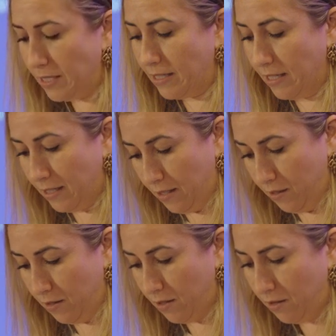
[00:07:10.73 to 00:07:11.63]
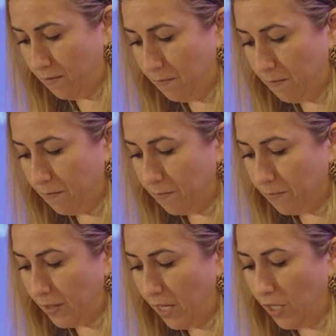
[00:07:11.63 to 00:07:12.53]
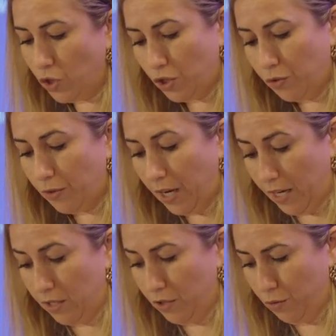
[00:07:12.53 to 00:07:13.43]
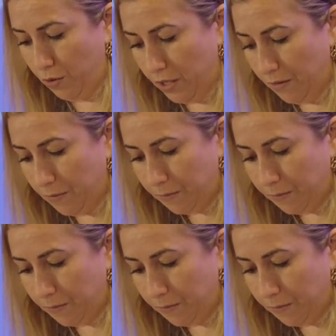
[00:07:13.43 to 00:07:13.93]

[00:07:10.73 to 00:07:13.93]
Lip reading: sisters, and children had endured.